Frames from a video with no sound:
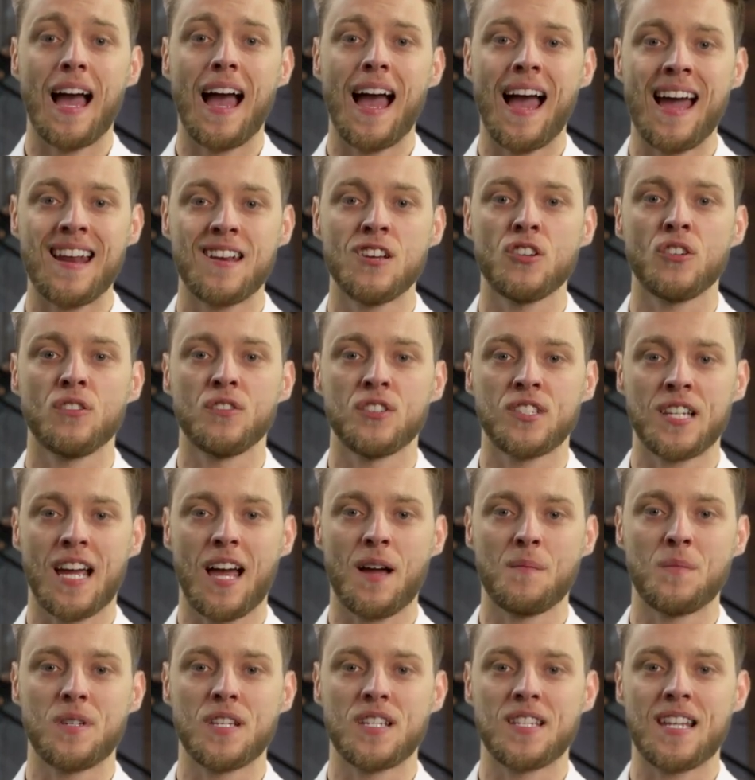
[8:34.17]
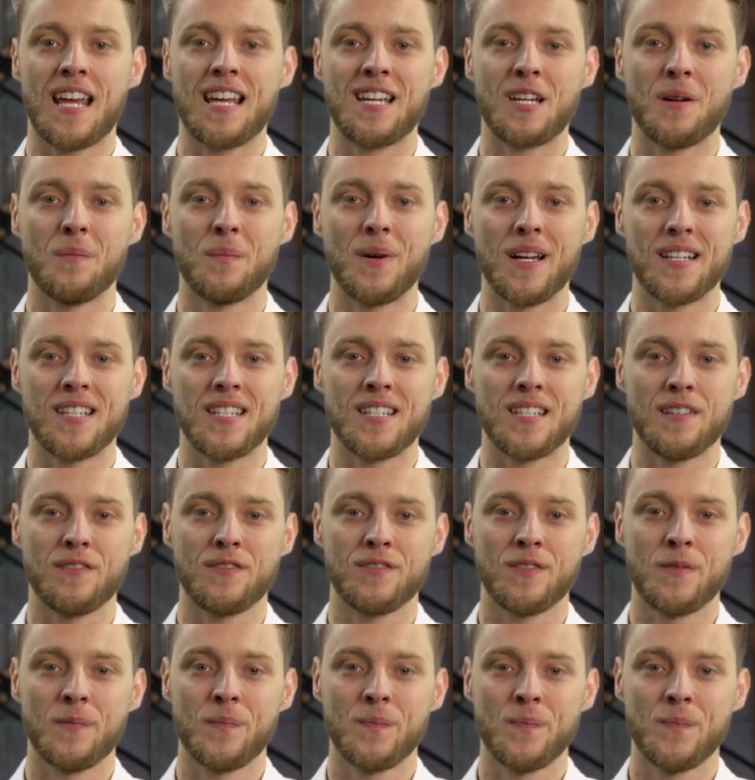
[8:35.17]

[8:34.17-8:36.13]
and on time to stay competitive.